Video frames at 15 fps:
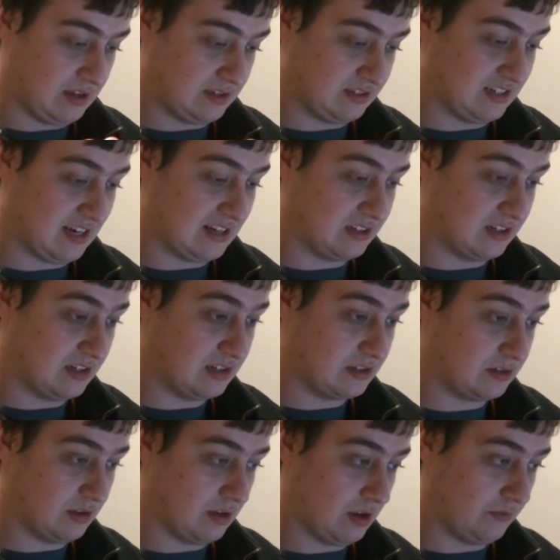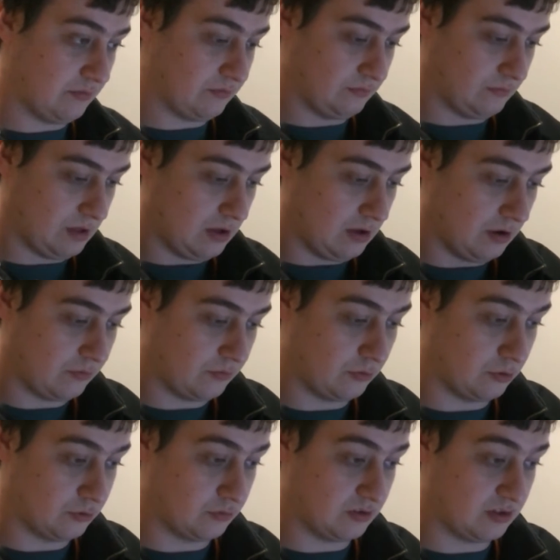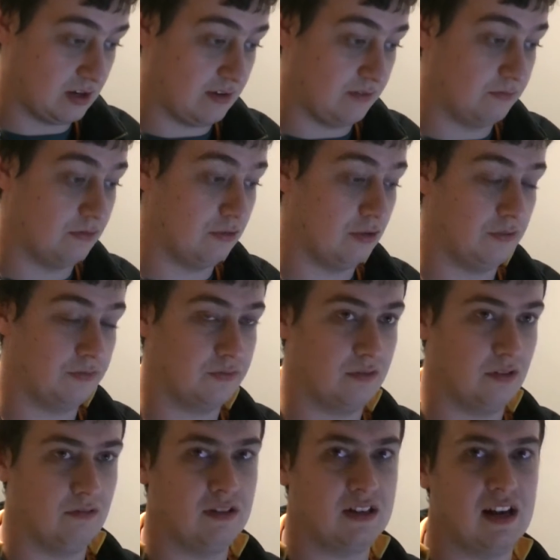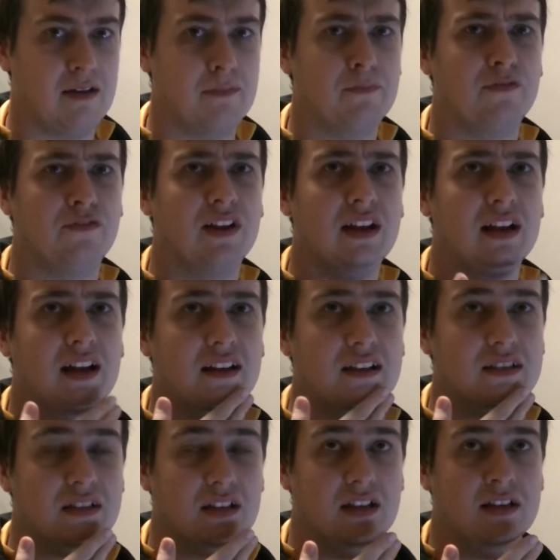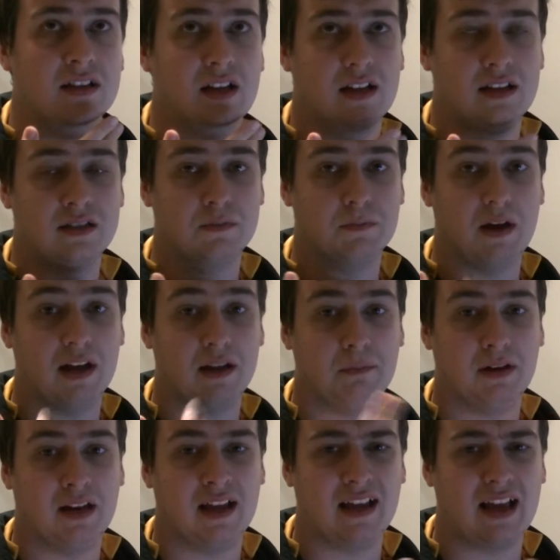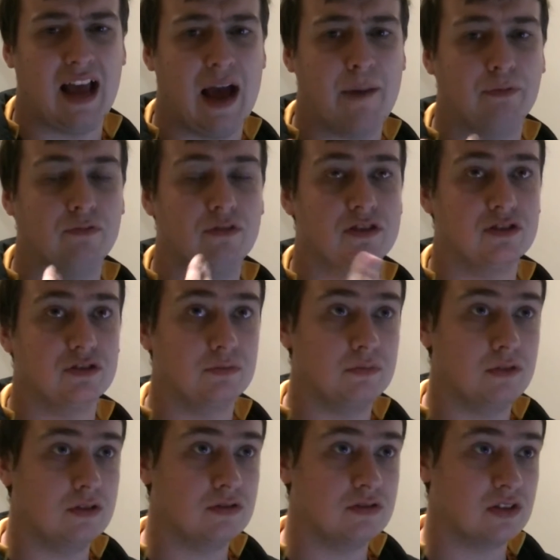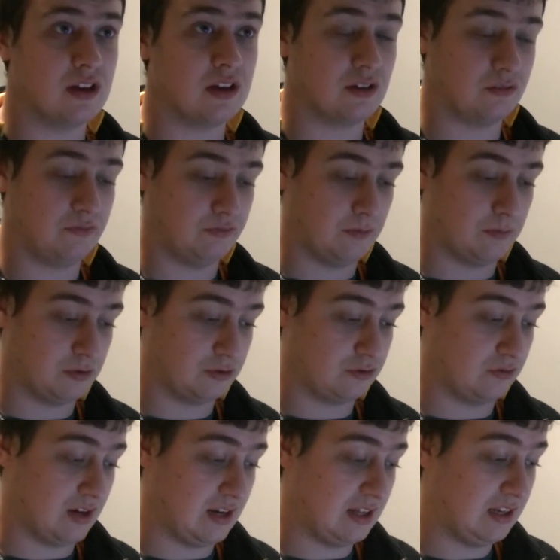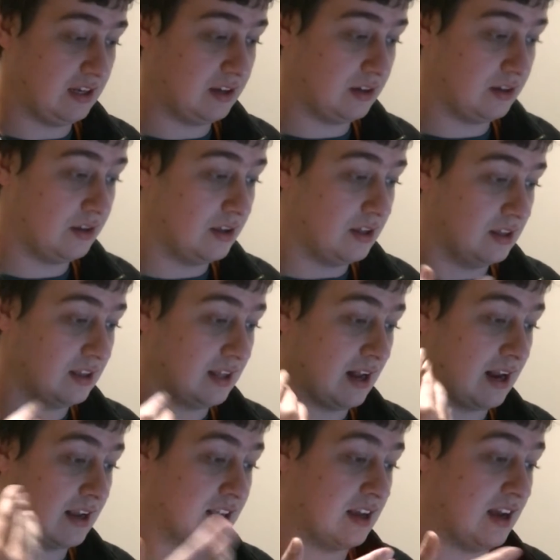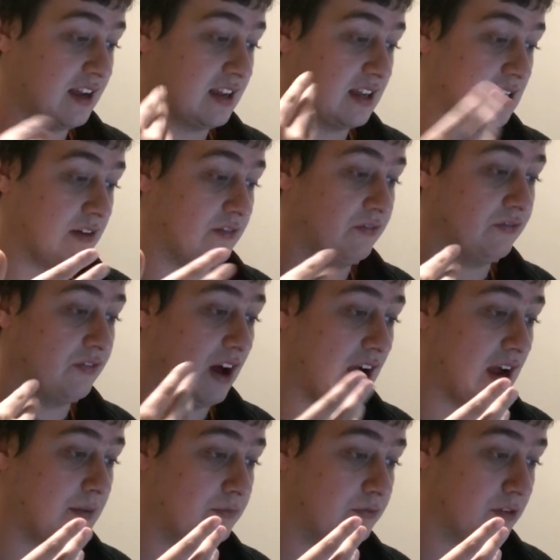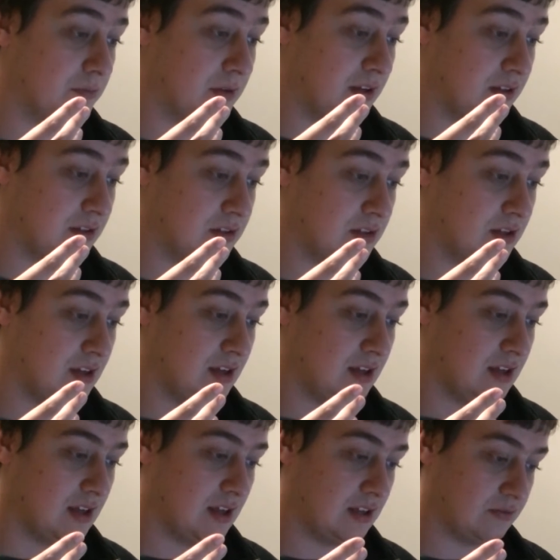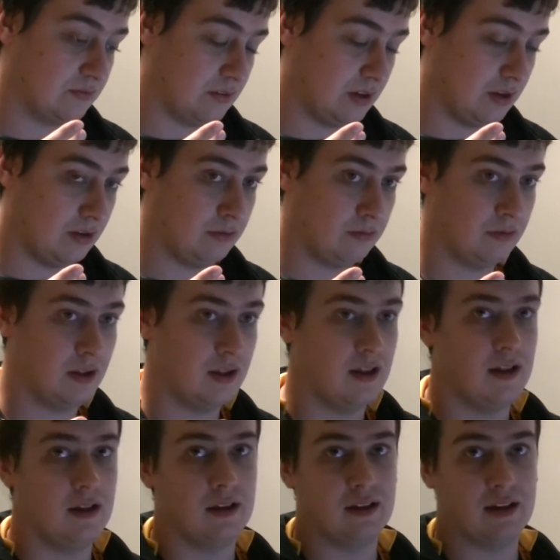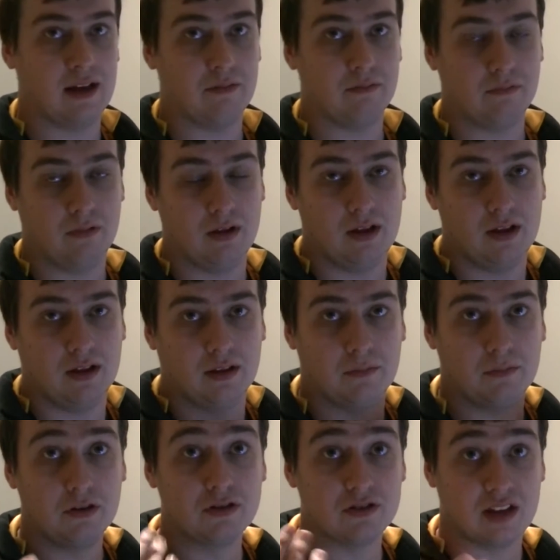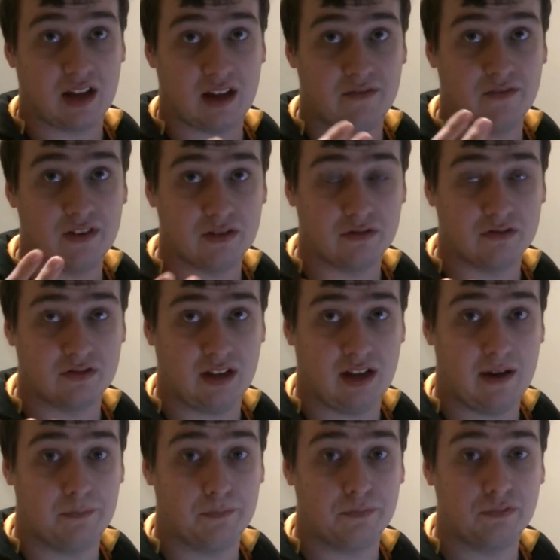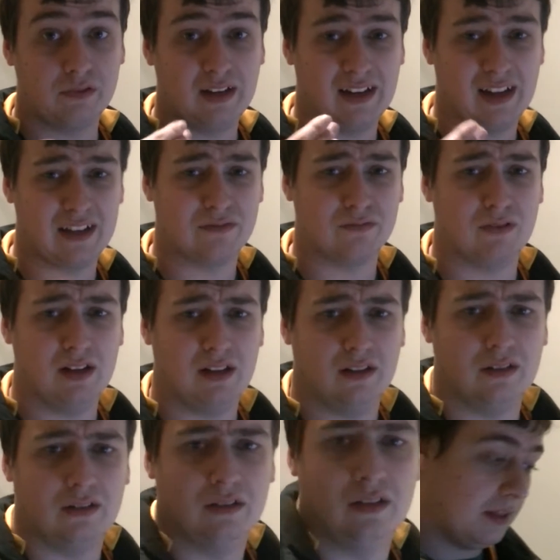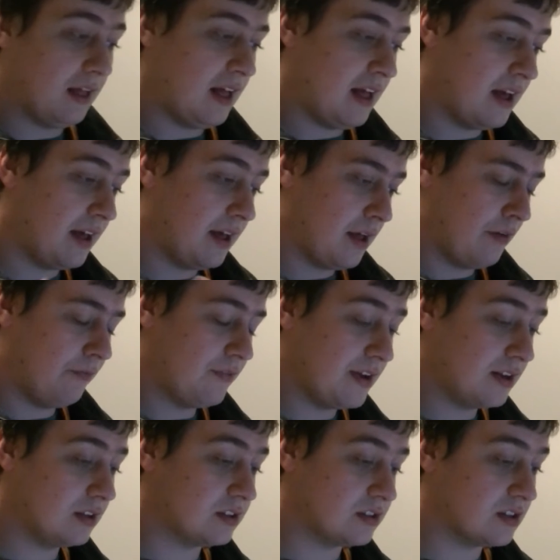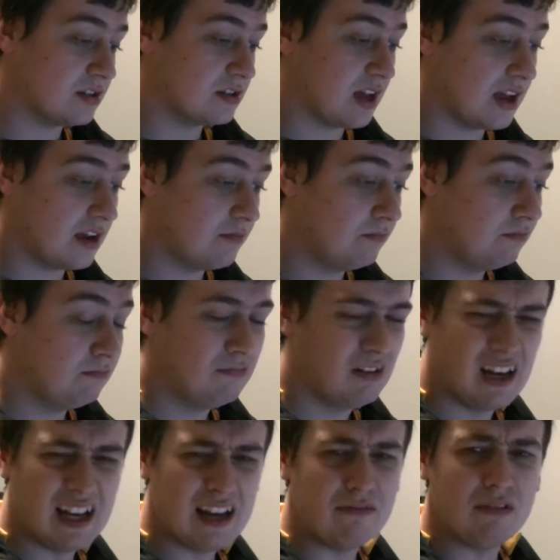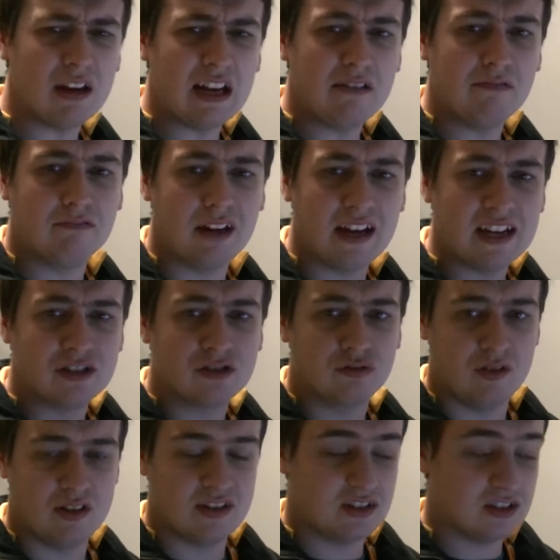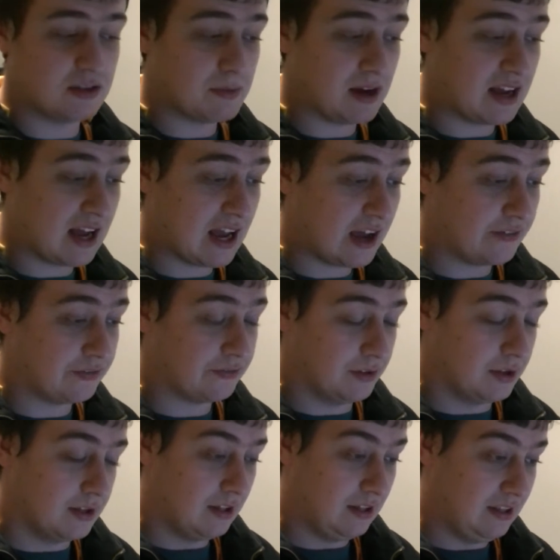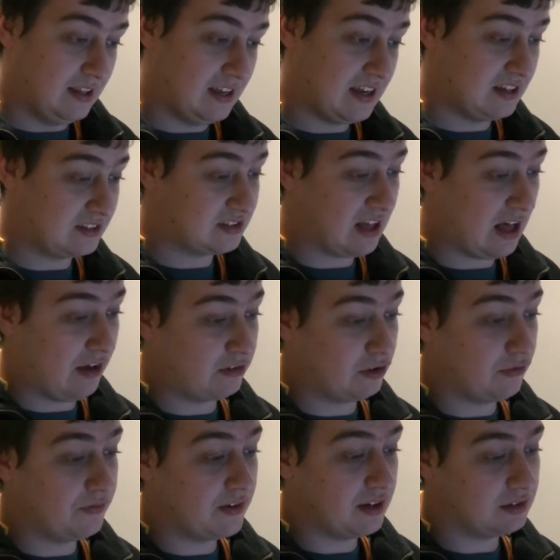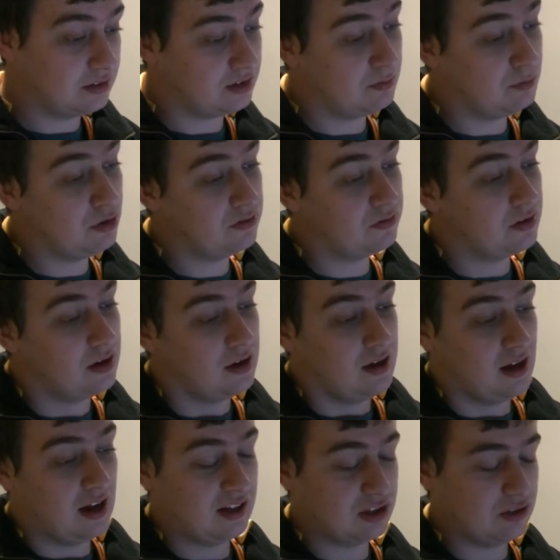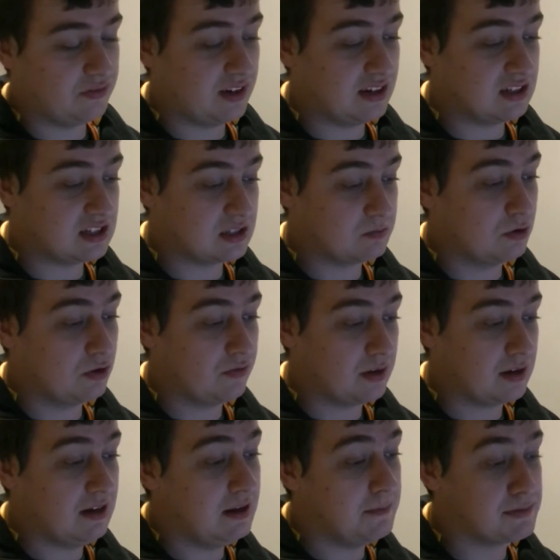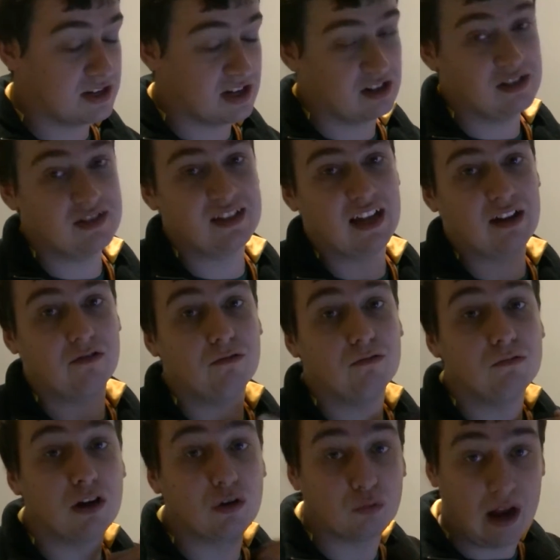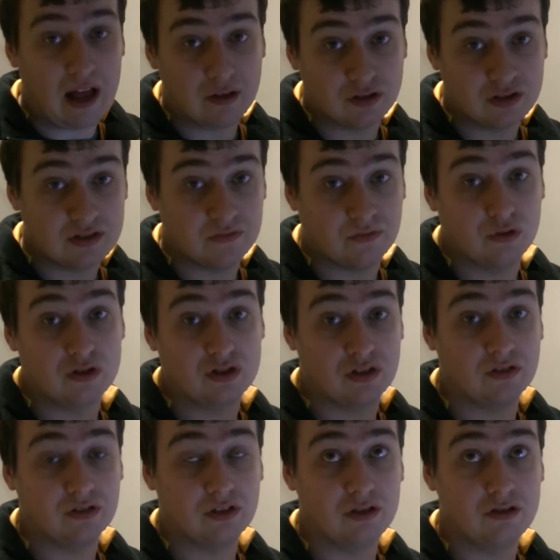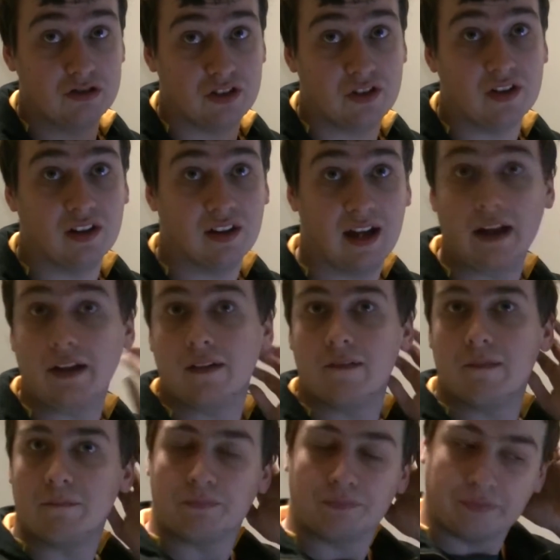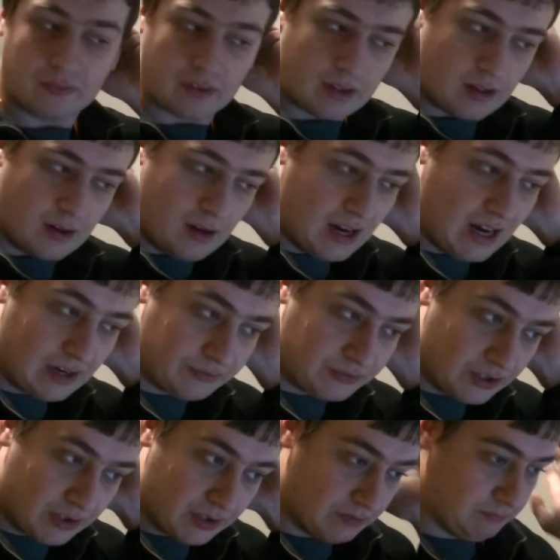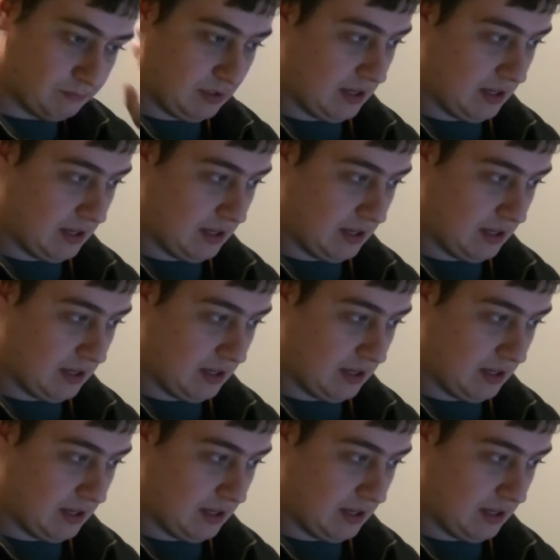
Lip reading: chanties, of course, which I'm feeling like is inspired by like Aboriginal music from Australia. Like, I kind of get that vibe from it as well. Yeah, music and visuals are brilliant as well. I think this is a really weird criticism I have, is that I don't think this movie in particular is like well rounded for its conclusion. Like, after